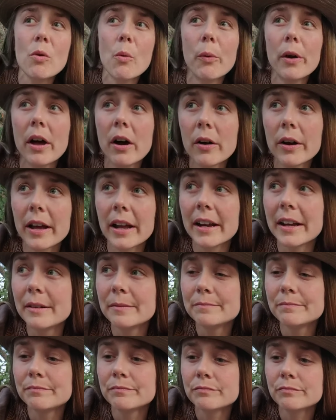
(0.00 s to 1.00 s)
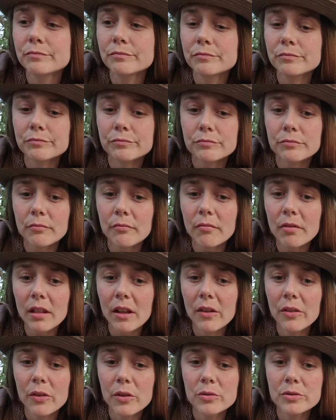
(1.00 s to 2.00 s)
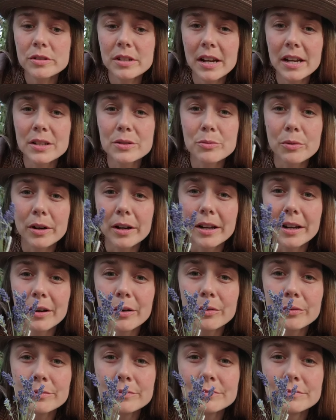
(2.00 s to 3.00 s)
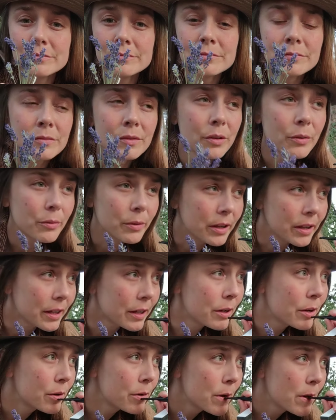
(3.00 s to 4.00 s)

We all get it. Those days where you don't really